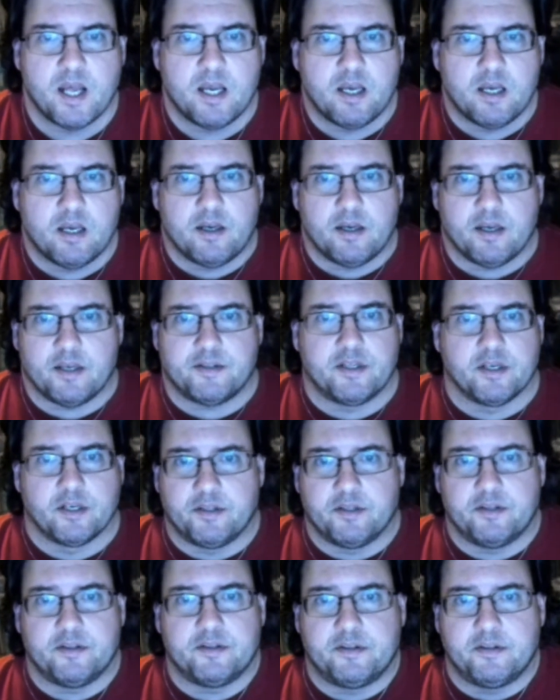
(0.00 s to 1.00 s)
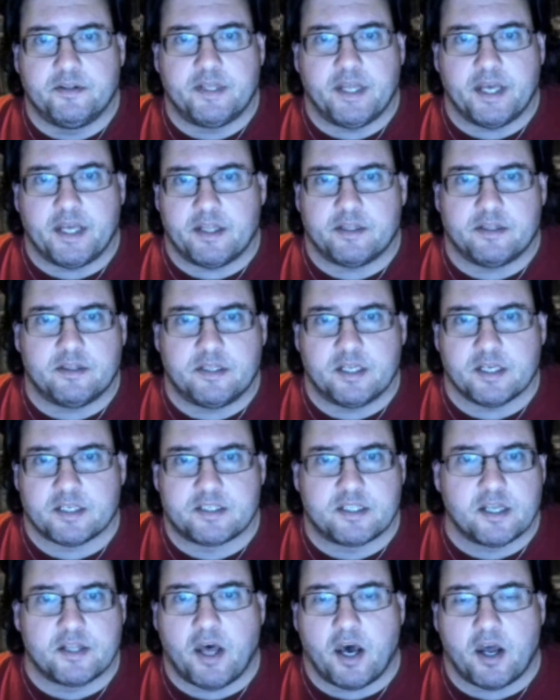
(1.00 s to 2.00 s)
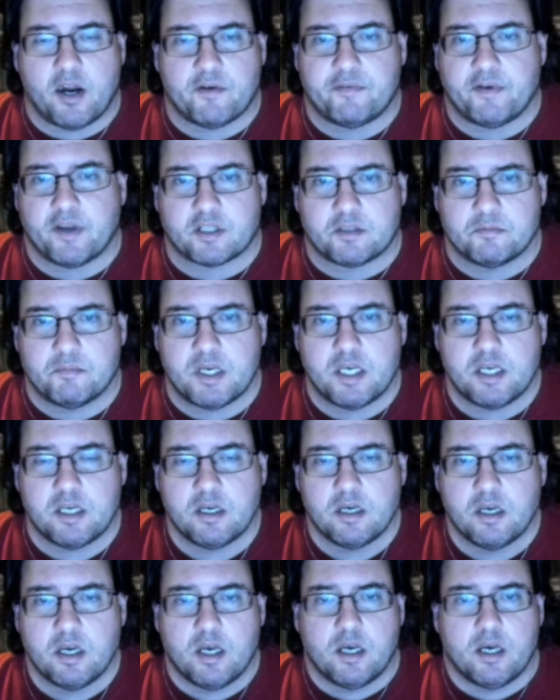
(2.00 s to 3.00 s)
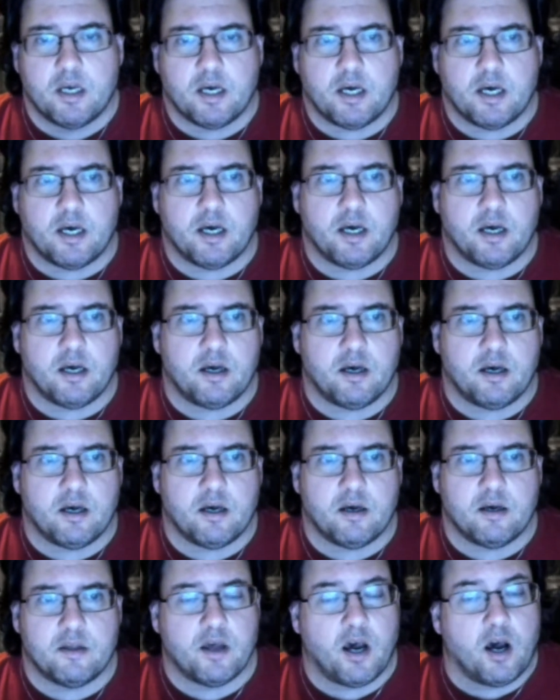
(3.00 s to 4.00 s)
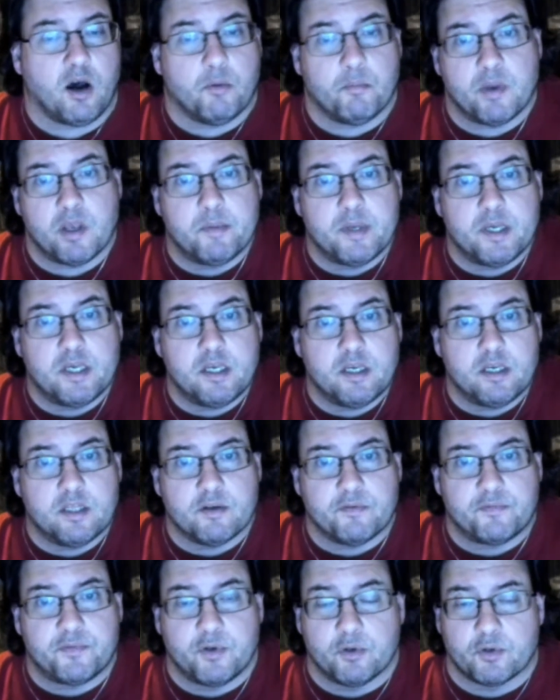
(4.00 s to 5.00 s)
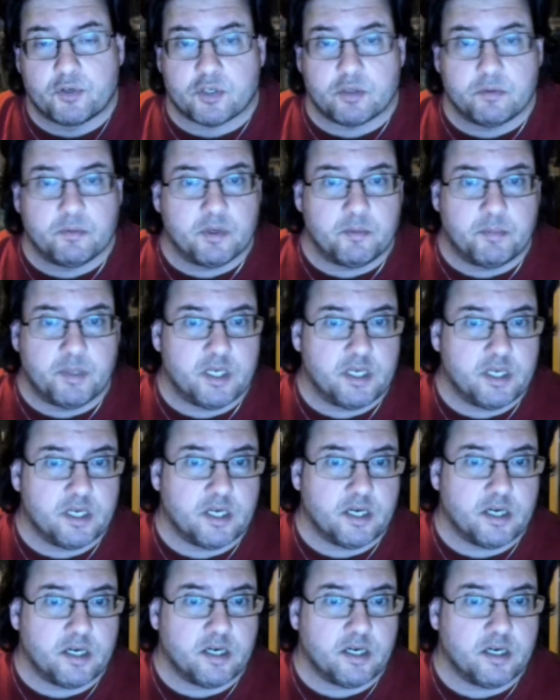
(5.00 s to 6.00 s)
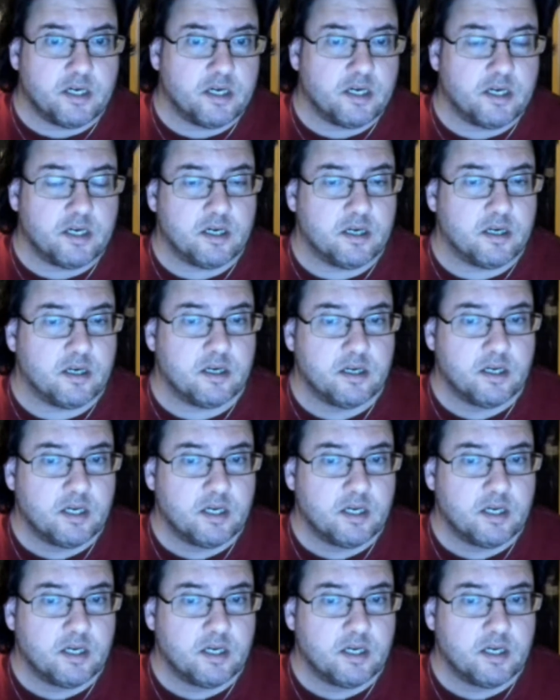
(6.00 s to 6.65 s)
it did th this did not affect me uh, now maybe in the future maybe uh,